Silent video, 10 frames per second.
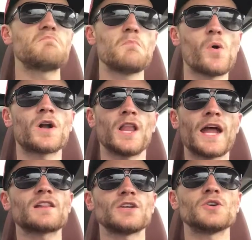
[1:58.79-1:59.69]
more
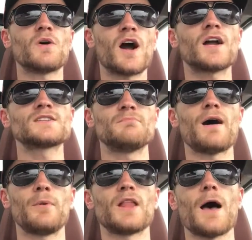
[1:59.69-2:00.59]
likely you are to
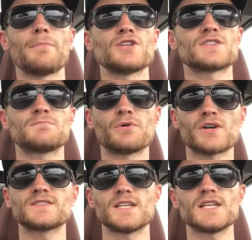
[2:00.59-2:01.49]
bubble up and just
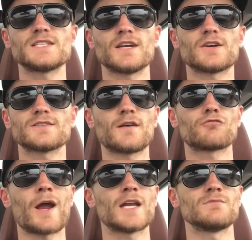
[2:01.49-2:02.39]
burst into tears at
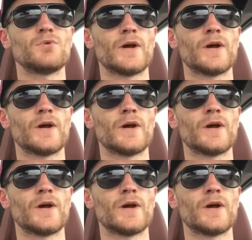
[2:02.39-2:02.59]
random